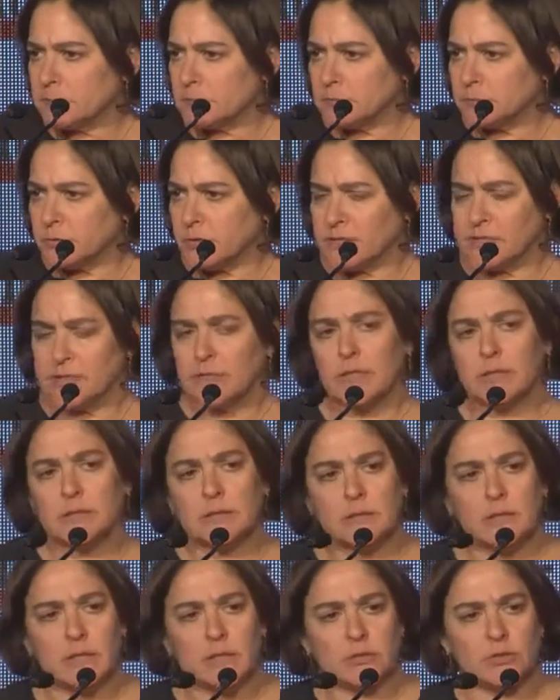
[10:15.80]

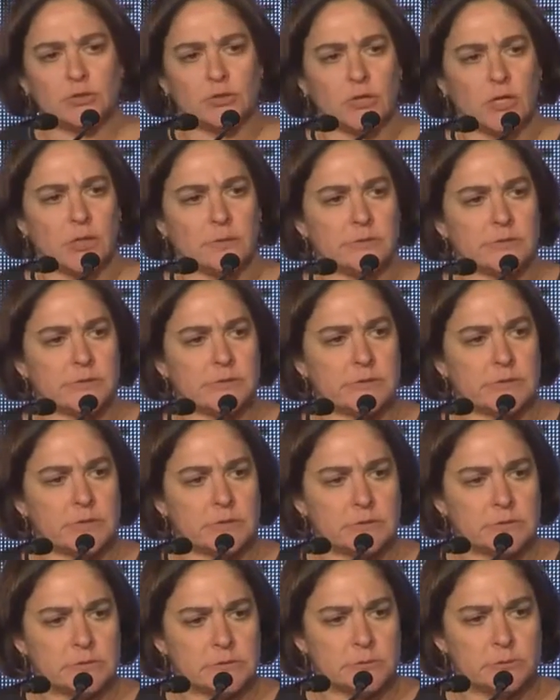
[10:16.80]
President-elect Trump's
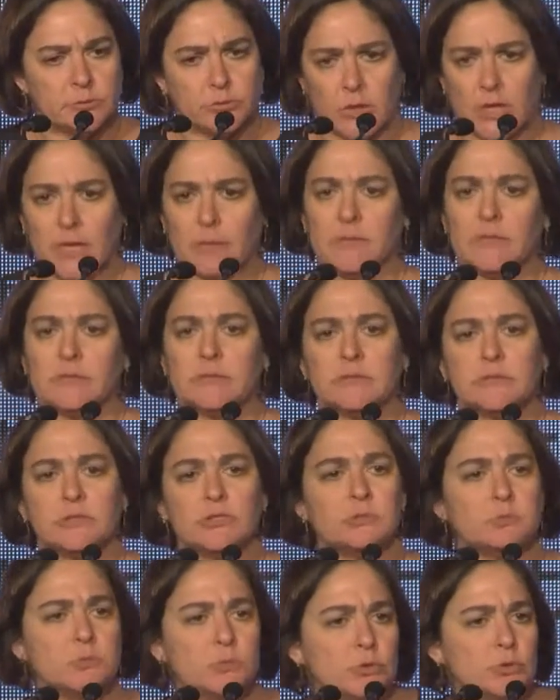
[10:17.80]
promise
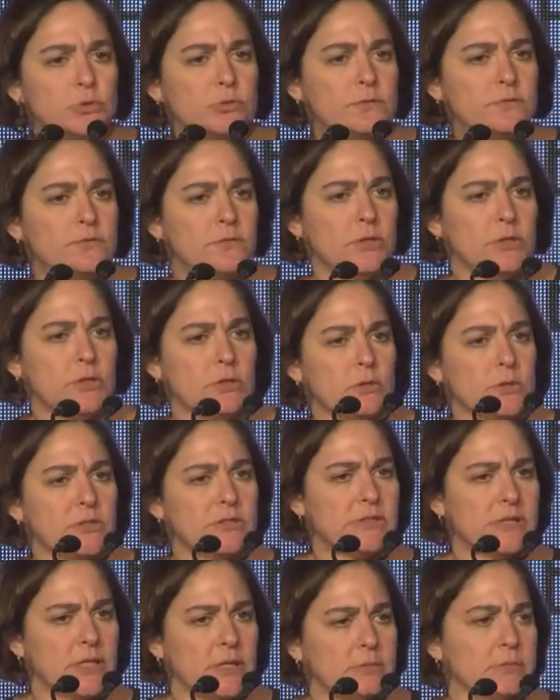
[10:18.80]
to move the
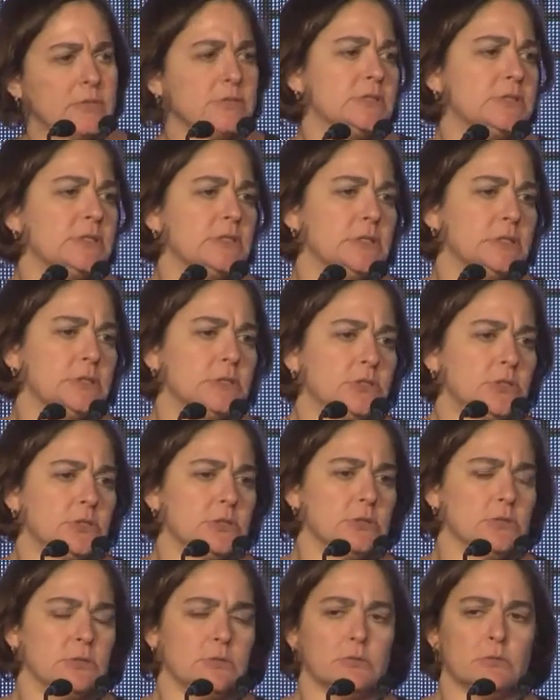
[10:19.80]
U.S. embassy
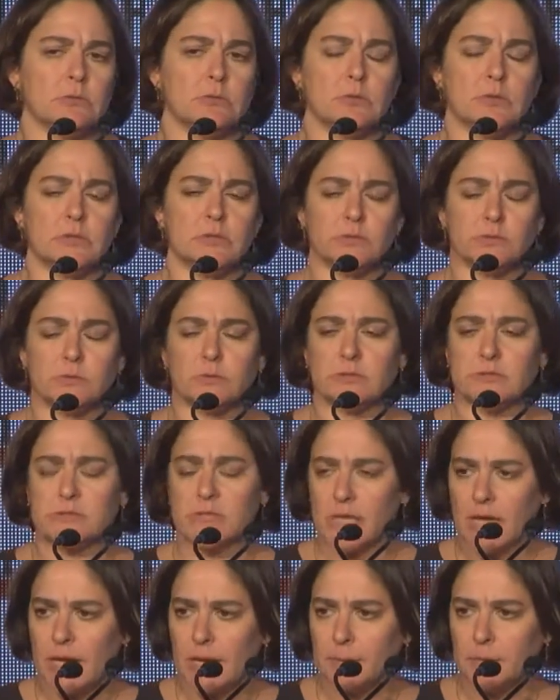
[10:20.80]
to Israel's
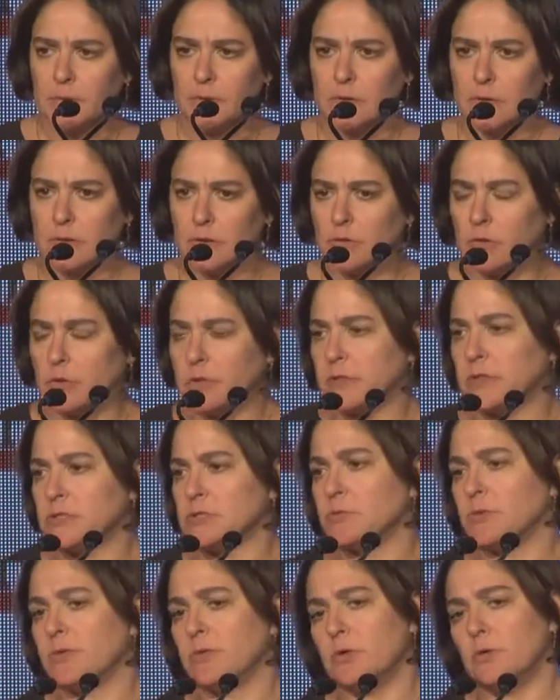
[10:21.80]
capital in accordance
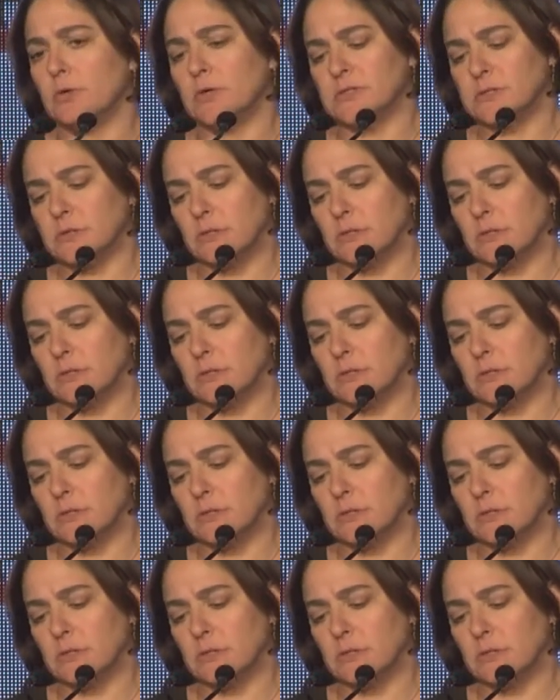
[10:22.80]
with U.S.